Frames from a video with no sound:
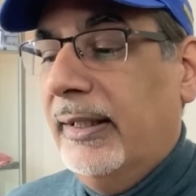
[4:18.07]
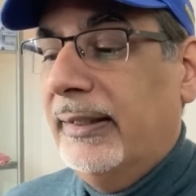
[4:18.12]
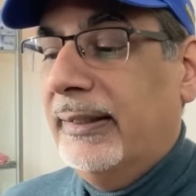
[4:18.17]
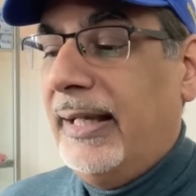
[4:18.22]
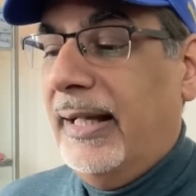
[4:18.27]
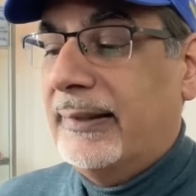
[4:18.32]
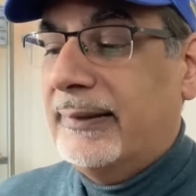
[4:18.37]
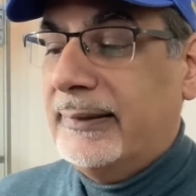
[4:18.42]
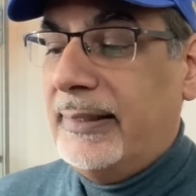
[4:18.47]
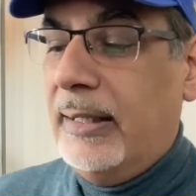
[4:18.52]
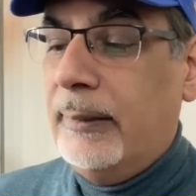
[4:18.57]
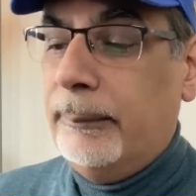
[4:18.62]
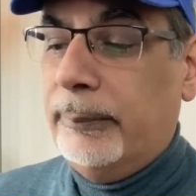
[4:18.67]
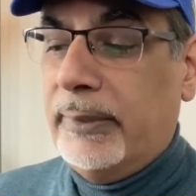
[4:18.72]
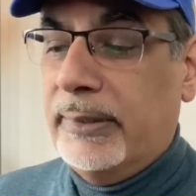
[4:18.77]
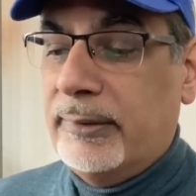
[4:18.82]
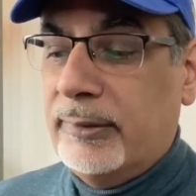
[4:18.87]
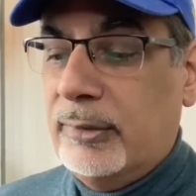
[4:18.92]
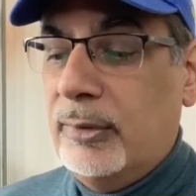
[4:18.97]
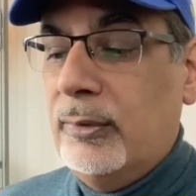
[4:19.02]
That's 10
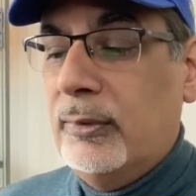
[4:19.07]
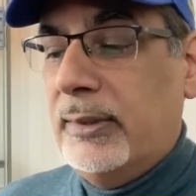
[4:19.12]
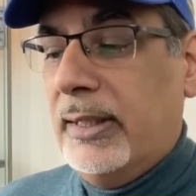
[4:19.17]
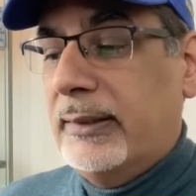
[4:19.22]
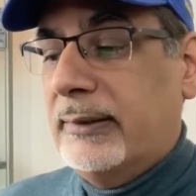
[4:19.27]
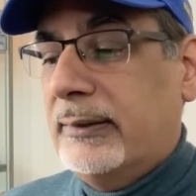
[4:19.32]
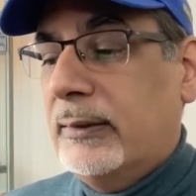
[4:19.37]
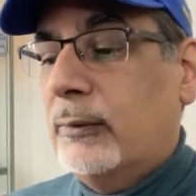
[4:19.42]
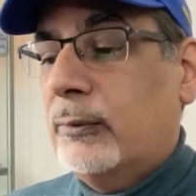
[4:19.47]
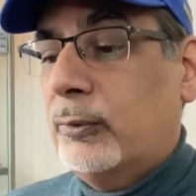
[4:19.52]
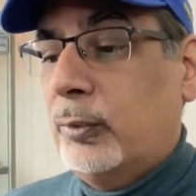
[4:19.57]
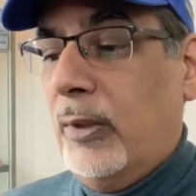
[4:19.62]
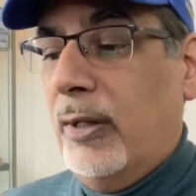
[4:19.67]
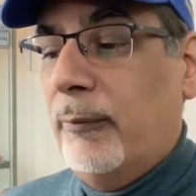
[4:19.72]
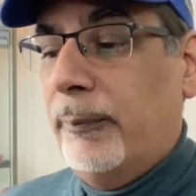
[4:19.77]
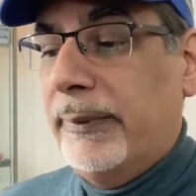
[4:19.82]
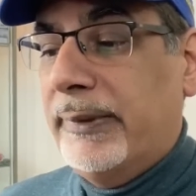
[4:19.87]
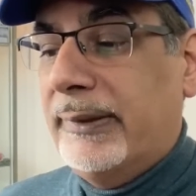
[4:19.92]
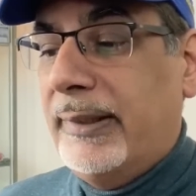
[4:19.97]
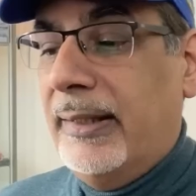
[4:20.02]
plus 2, that's still
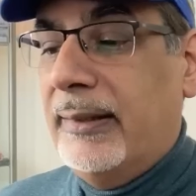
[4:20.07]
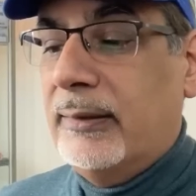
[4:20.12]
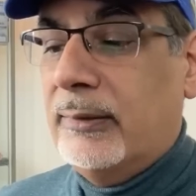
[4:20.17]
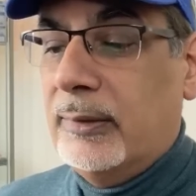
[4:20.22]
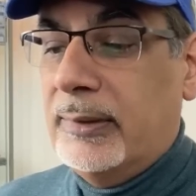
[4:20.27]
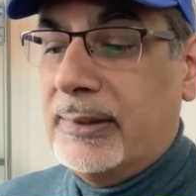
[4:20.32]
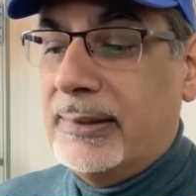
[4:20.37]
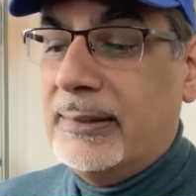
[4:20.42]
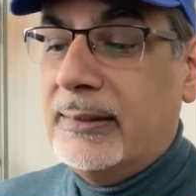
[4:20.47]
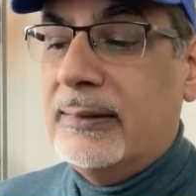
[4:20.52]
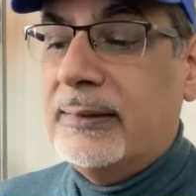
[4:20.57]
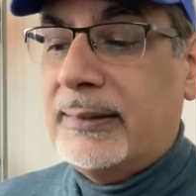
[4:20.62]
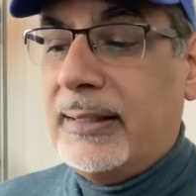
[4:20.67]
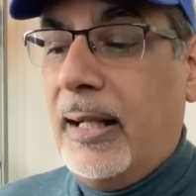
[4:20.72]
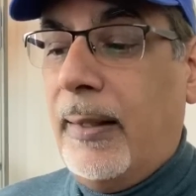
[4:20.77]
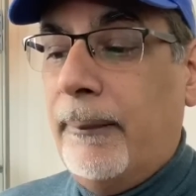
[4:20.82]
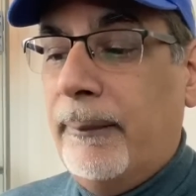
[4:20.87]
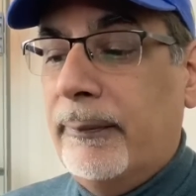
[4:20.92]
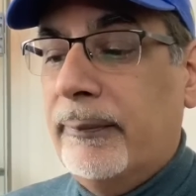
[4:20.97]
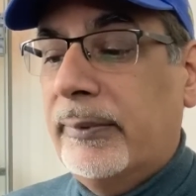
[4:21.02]
12%. So it still
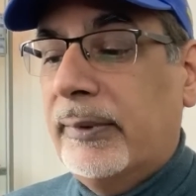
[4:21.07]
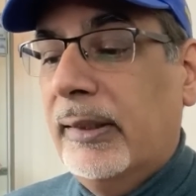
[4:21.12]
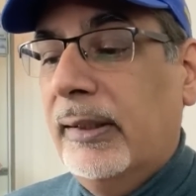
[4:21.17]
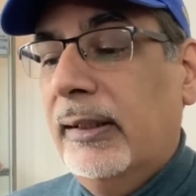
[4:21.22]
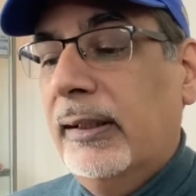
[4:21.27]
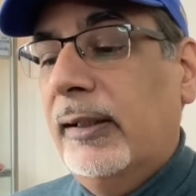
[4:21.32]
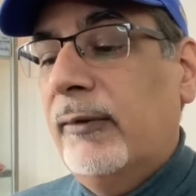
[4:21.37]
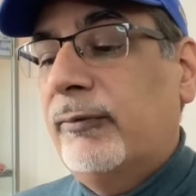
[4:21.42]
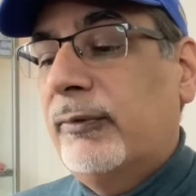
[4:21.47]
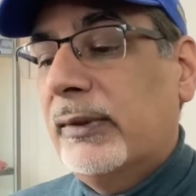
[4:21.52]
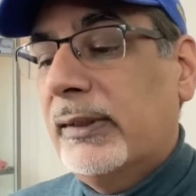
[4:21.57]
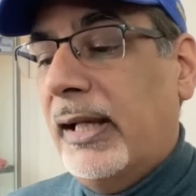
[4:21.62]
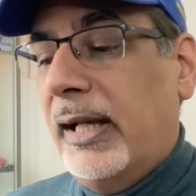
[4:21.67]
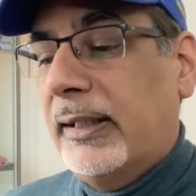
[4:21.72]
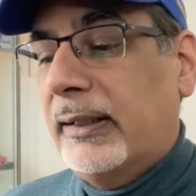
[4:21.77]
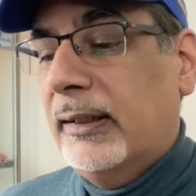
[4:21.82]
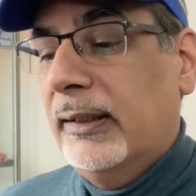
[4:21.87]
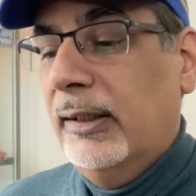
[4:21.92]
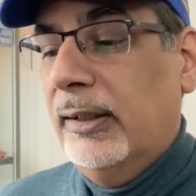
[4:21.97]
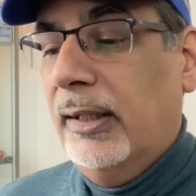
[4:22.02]
comes, if you
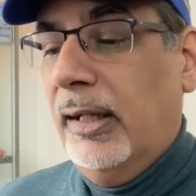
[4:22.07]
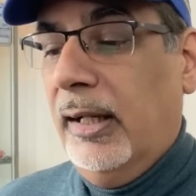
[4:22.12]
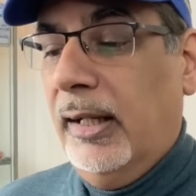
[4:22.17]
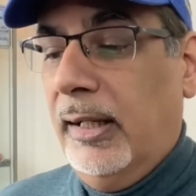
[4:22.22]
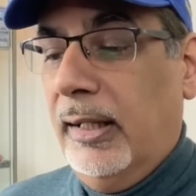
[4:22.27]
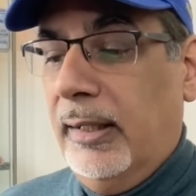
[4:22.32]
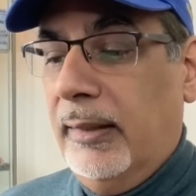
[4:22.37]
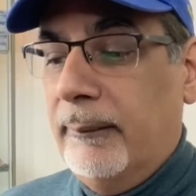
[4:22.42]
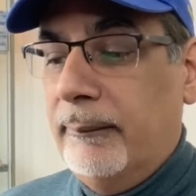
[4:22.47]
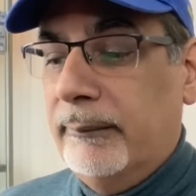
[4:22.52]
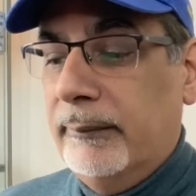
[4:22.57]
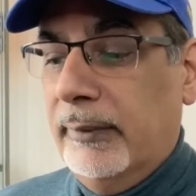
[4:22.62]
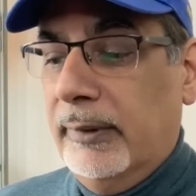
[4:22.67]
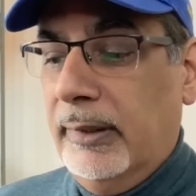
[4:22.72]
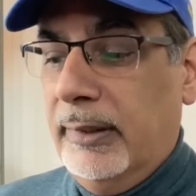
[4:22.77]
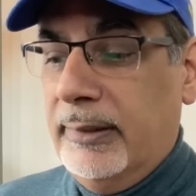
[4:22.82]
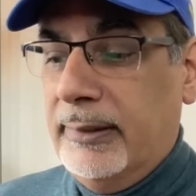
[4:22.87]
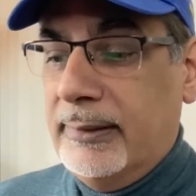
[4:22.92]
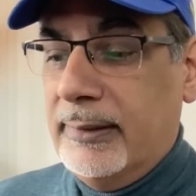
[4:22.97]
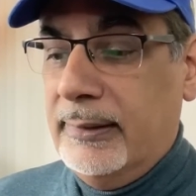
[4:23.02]
like,
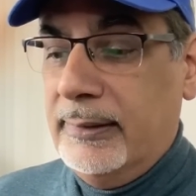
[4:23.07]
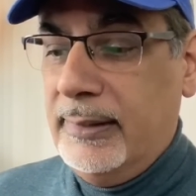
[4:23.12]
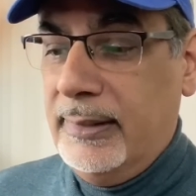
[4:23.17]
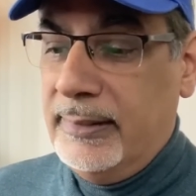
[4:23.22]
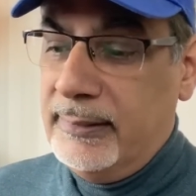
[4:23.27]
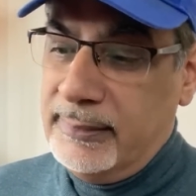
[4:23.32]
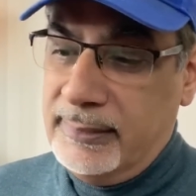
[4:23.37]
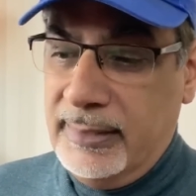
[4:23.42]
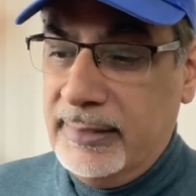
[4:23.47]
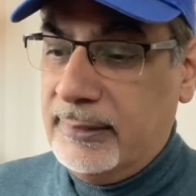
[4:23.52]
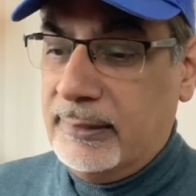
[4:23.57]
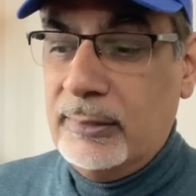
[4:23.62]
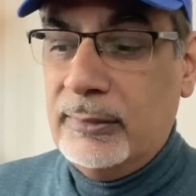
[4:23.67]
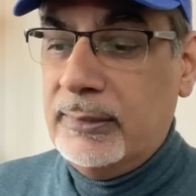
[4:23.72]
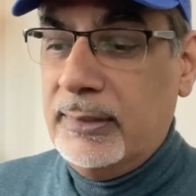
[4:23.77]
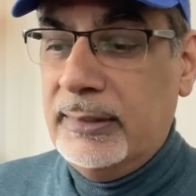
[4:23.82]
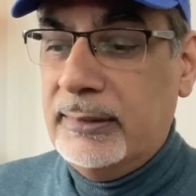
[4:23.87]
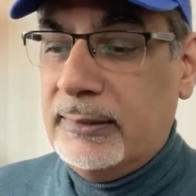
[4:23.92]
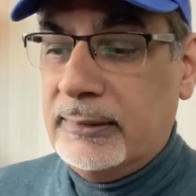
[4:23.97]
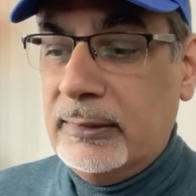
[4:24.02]
it
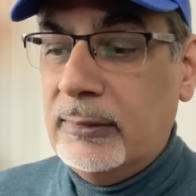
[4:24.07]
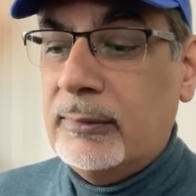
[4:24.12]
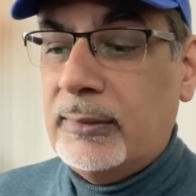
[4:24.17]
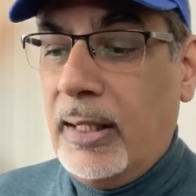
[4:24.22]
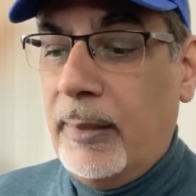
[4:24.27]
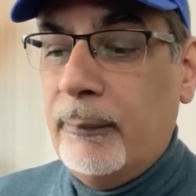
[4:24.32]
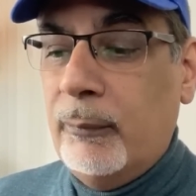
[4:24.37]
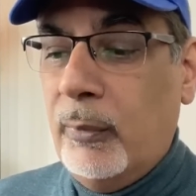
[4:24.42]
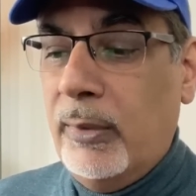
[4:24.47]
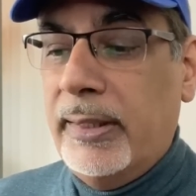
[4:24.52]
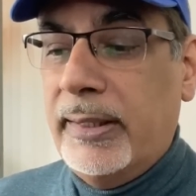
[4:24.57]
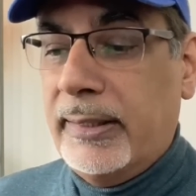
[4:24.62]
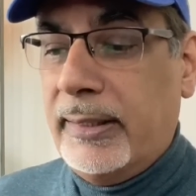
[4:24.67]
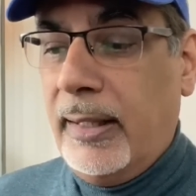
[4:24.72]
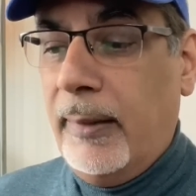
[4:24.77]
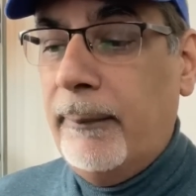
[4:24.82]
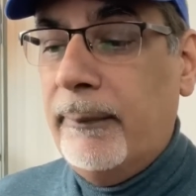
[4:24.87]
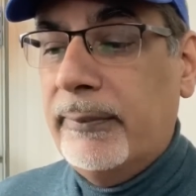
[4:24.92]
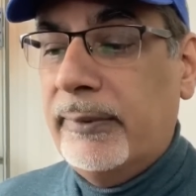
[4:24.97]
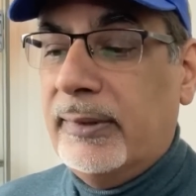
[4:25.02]
still come where it
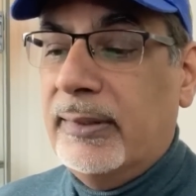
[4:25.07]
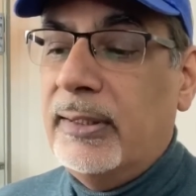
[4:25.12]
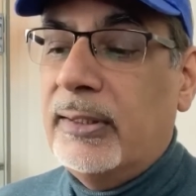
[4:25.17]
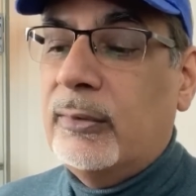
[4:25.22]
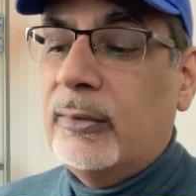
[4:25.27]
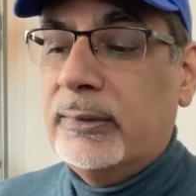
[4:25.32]
comes.